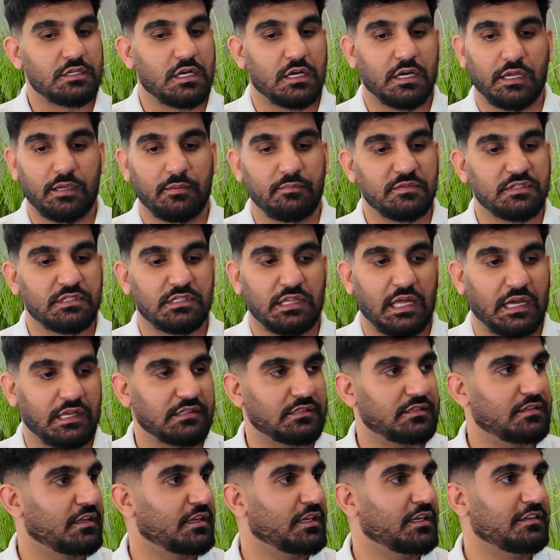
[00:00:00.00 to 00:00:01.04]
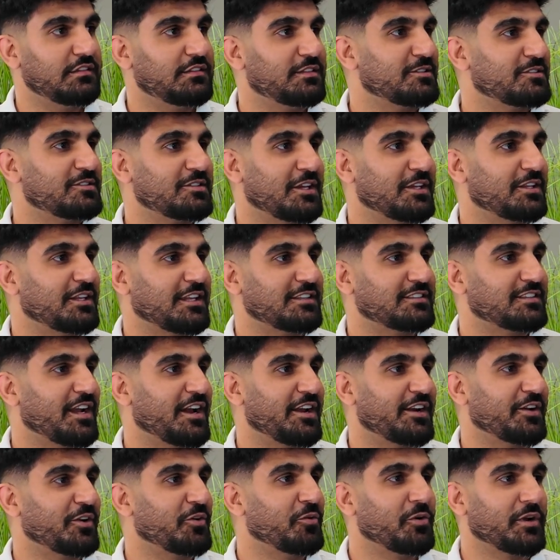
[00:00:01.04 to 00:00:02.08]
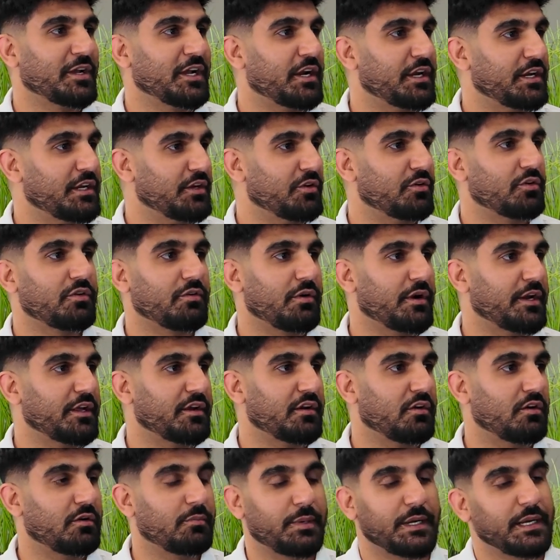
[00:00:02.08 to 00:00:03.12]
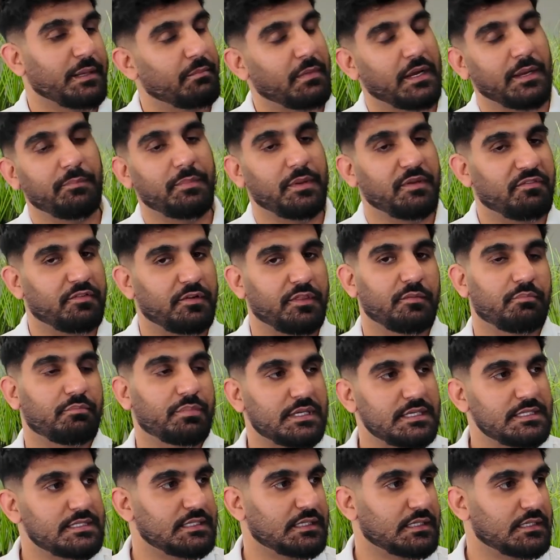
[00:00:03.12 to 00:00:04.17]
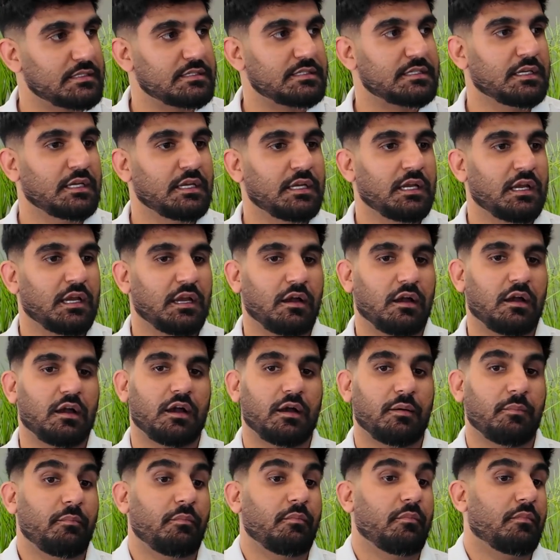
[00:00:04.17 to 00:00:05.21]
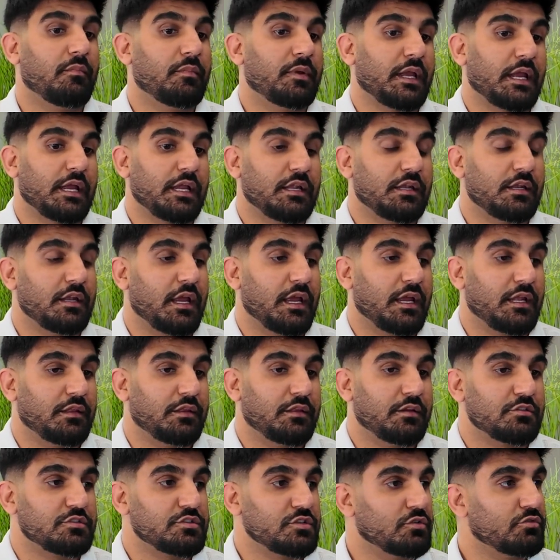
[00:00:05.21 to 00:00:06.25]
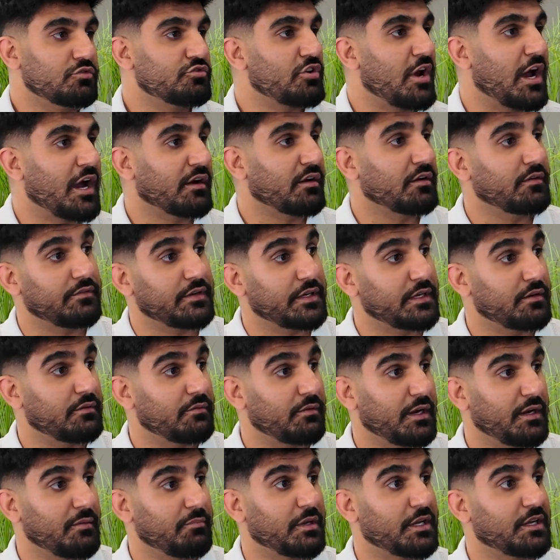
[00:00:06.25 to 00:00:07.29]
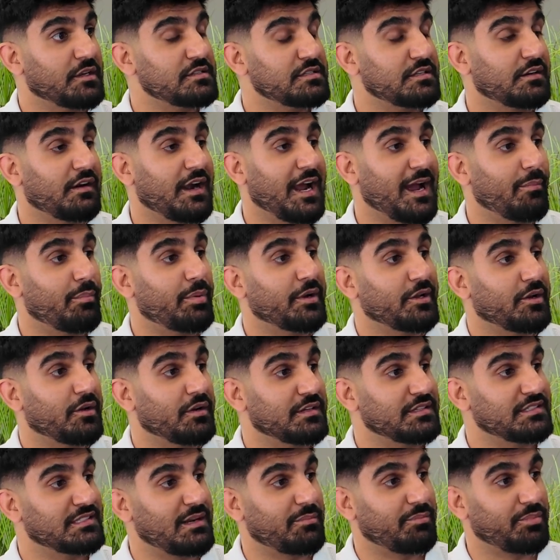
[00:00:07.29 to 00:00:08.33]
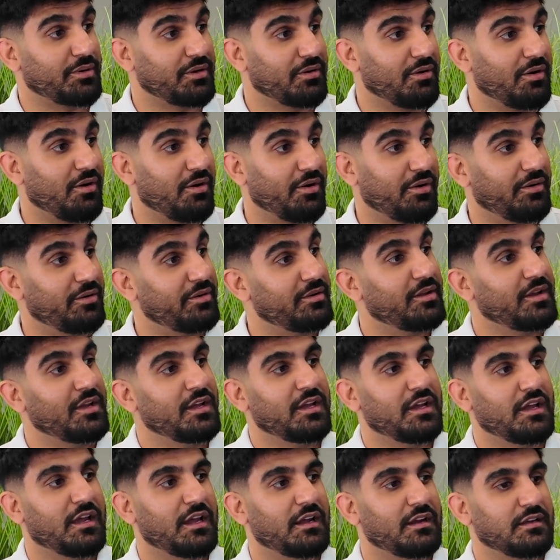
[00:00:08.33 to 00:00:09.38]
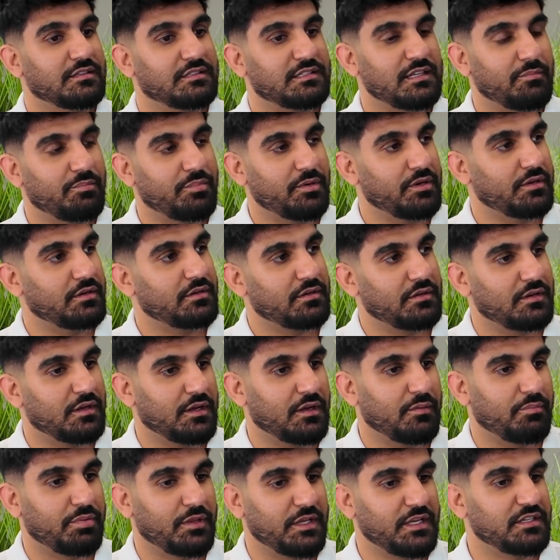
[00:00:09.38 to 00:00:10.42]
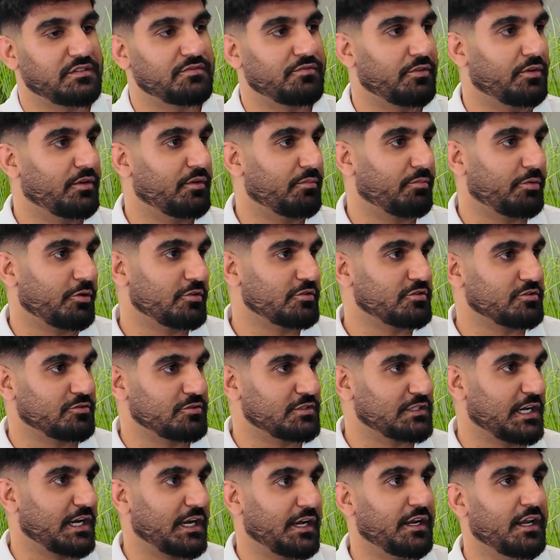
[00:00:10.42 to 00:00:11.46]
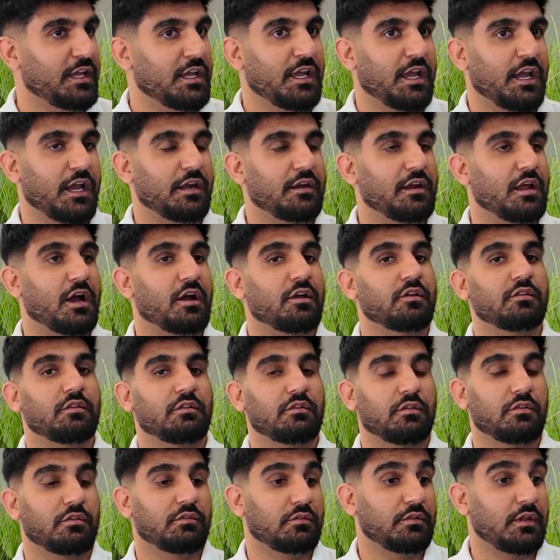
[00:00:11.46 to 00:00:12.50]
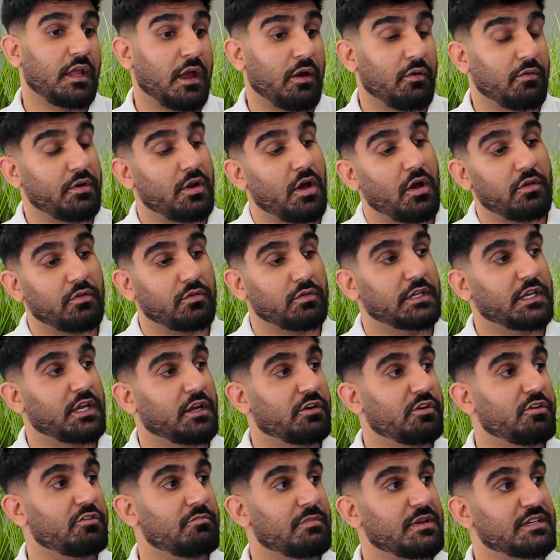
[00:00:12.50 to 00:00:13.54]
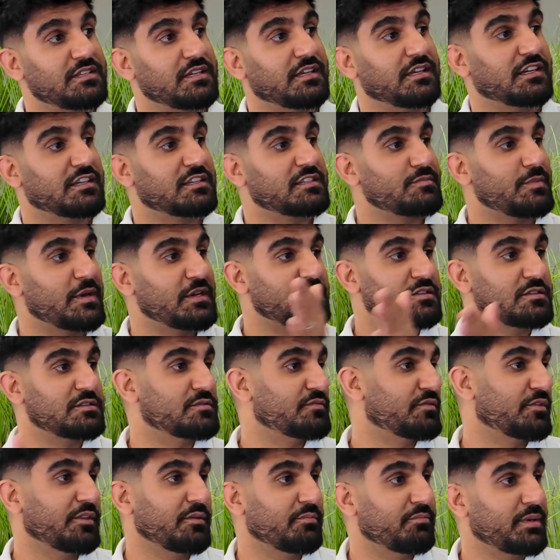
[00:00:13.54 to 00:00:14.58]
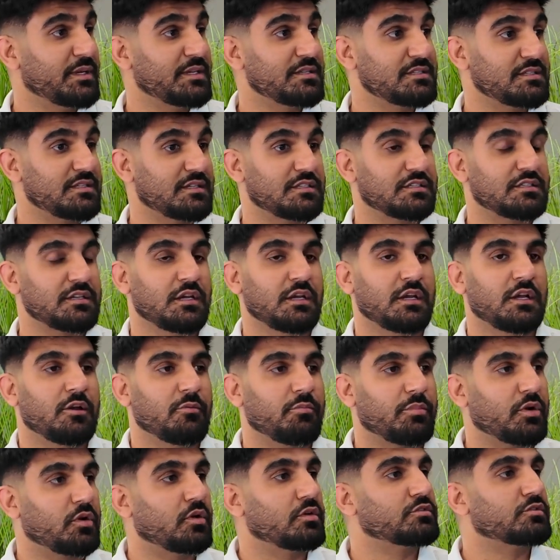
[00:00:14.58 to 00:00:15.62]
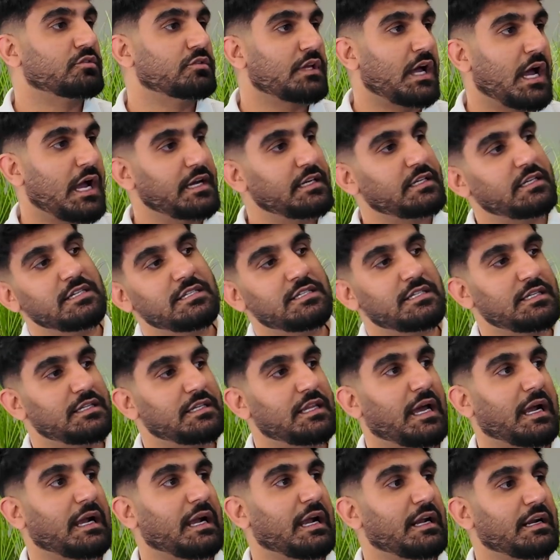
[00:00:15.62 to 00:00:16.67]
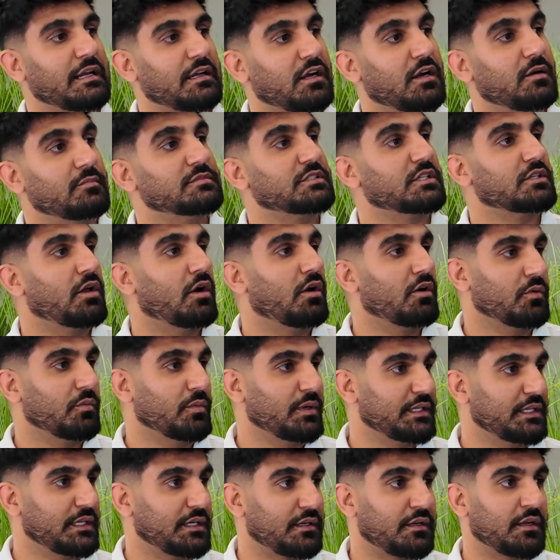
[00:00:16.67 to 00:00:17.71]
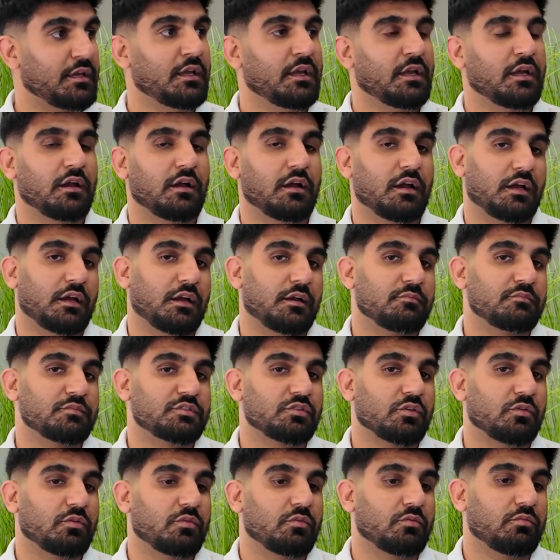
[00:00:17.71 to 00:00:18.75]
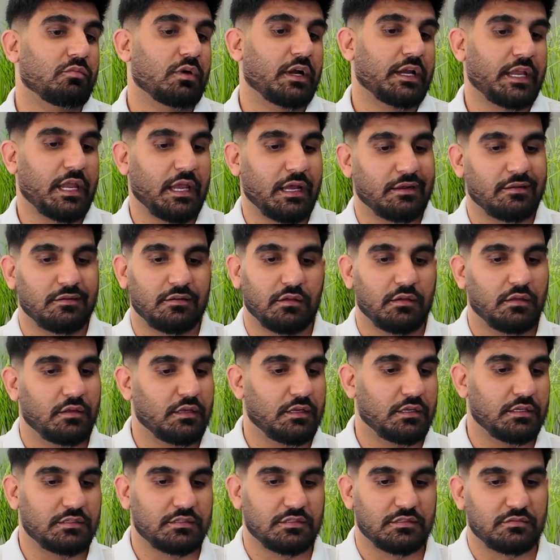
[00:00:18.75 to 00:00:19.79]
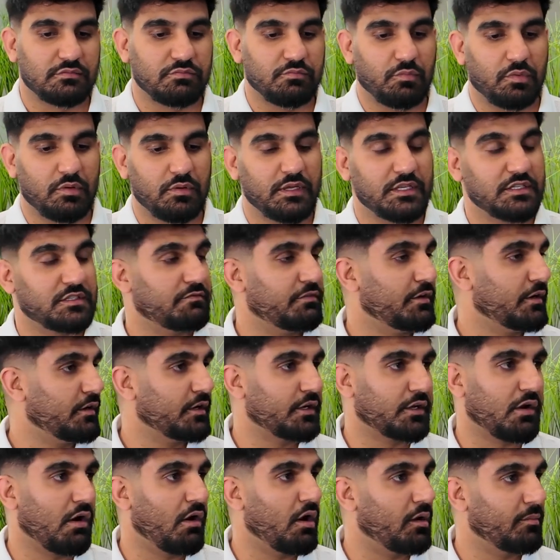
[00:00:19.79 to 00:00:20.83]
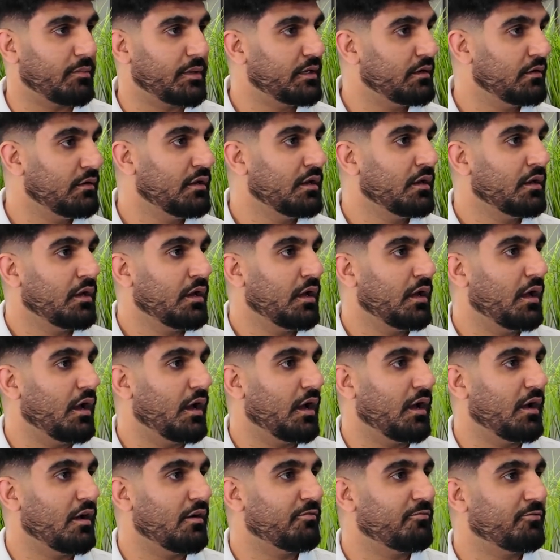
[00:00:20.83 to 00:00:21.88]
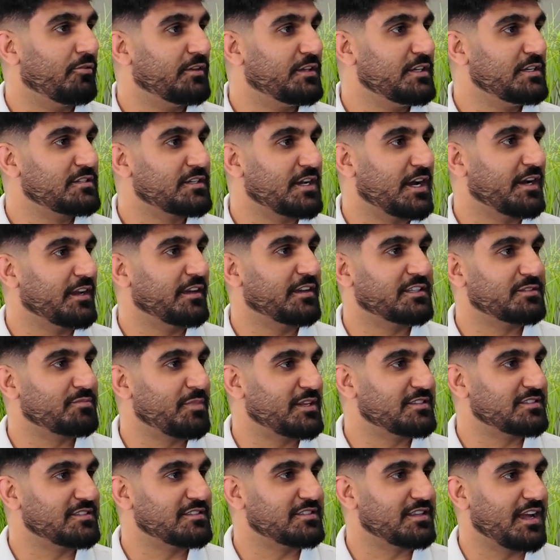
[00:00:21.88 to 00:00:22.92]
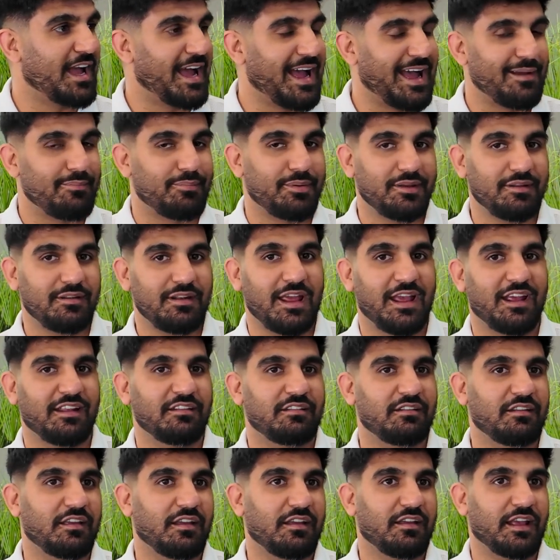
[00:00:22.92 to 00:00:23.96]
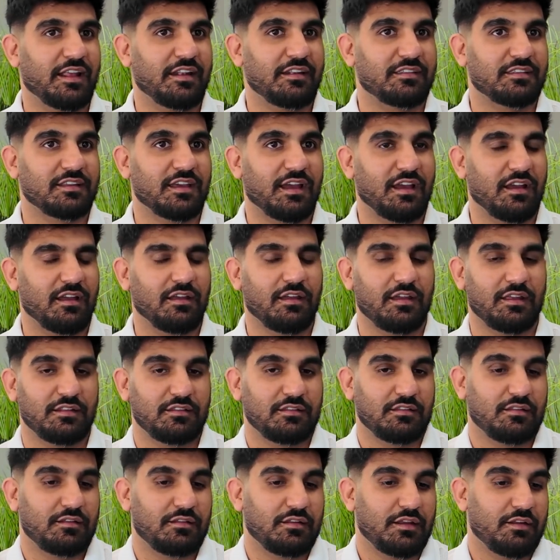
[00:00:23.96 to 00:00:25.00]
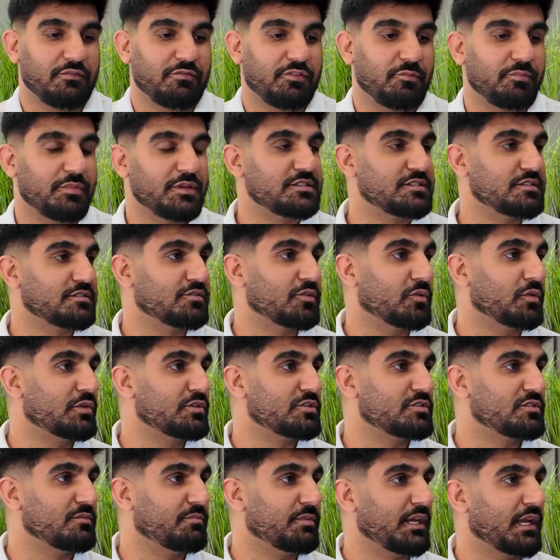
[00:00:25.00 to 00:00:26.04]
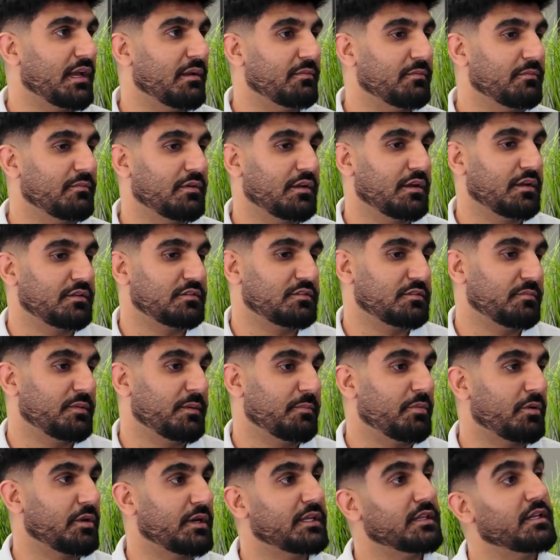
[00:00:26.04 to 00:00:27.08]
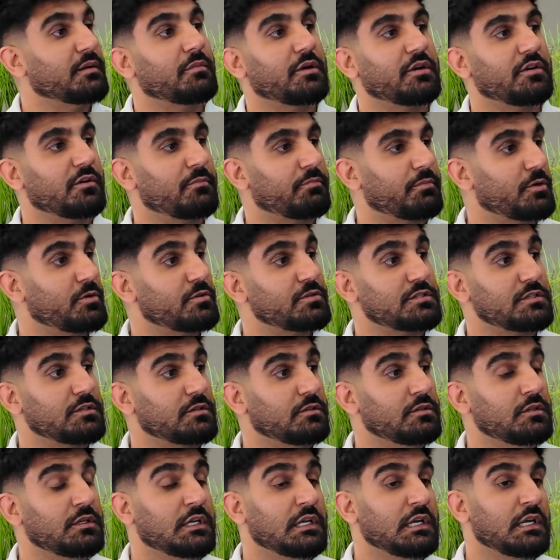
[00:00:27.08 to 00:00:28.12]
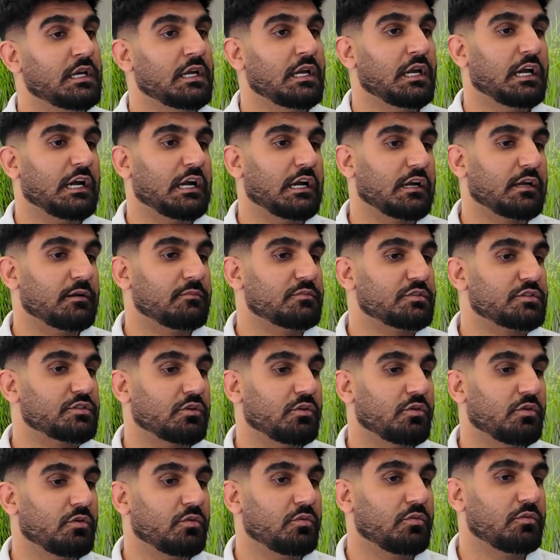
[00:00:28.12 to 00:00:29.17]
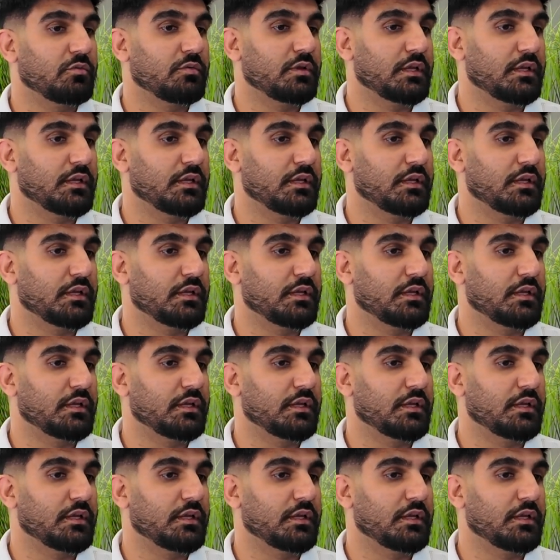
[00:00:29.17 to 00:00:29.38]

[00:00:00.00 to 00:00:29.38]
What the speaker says: times that's the easiest thing that's kind of going out of your credit card, but it might be for the business, and there's no track of it, right? Because they're happening on a separate card and a separate place for your personal side. And now not only are you missing expenses for the business, but also the ITC that kind of comes along with it. So again, it's very common for these kind of expenses to happen, and for business owners to be able to be putting them under personal. So